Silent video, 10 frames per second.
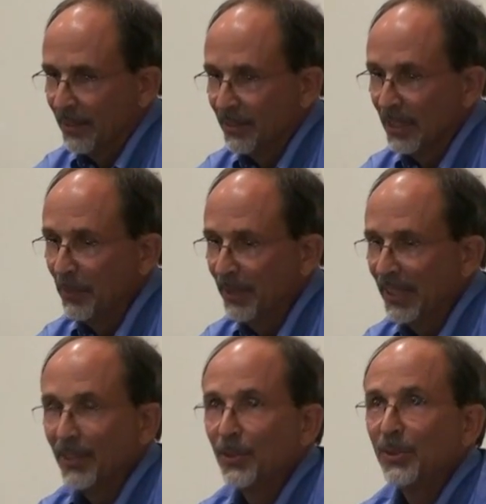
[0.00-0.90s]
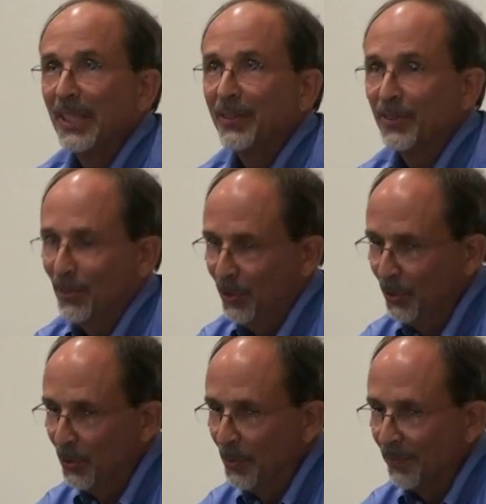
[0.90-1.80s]
Same thing in
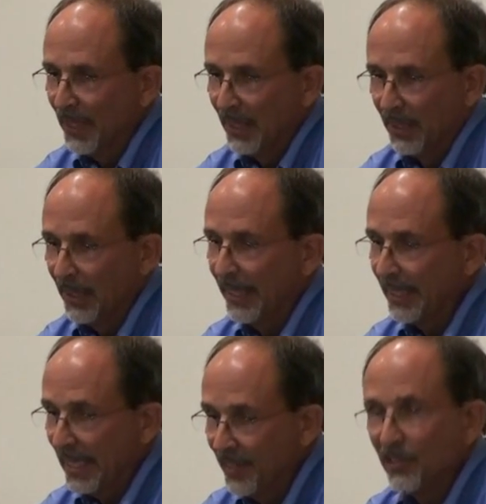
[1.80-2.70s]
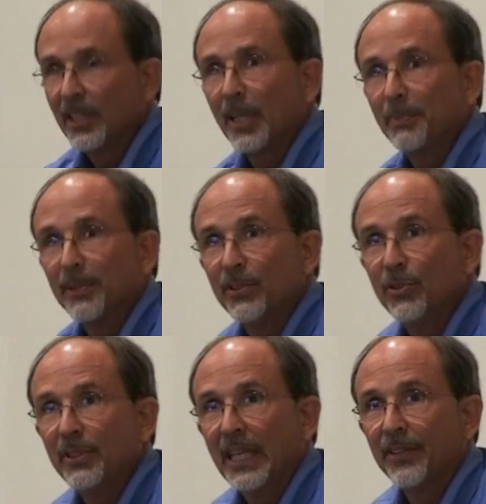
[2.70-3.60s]
2002. A lot of catching up in
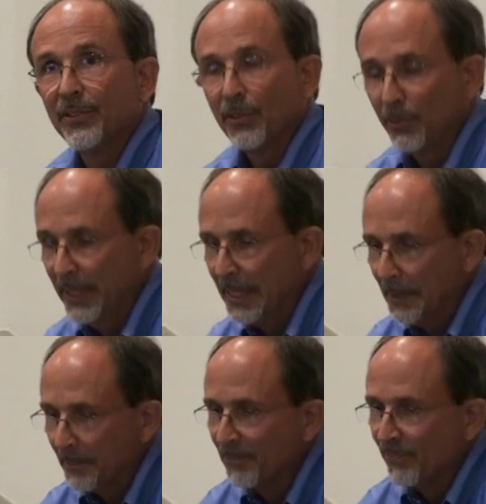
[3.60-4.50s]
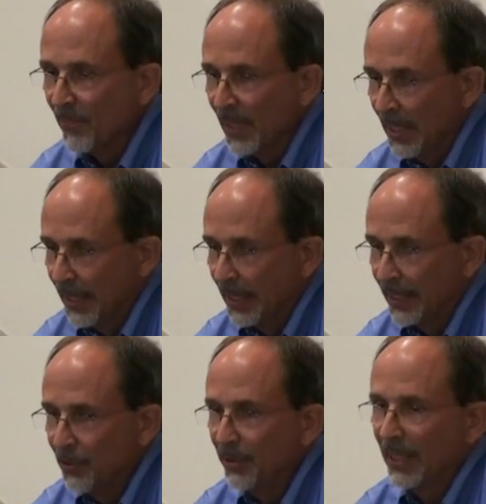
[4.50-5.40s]
2003.
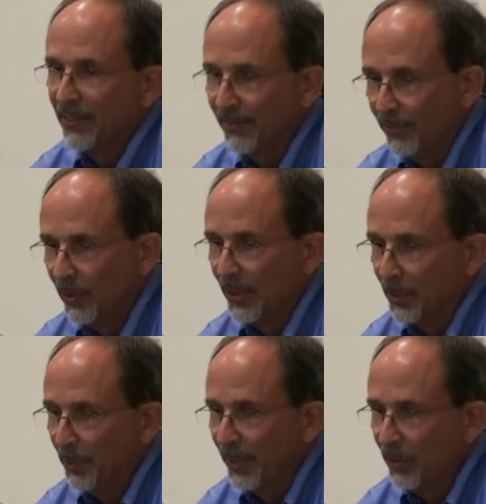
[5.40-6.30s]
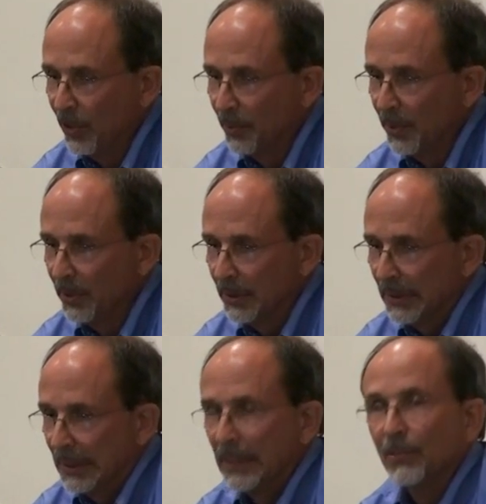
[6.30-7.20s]
2004 looked pretty normal.
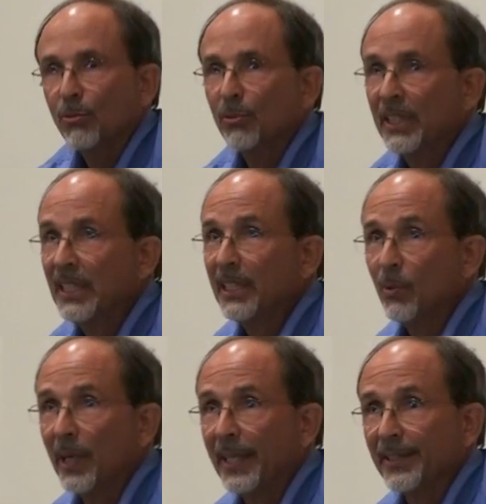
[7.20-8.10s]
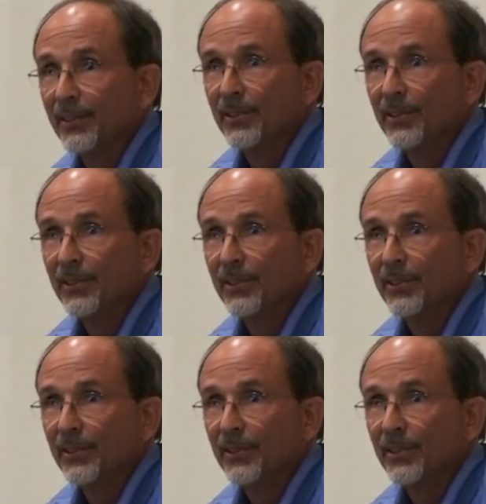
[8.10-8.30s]
Really wet in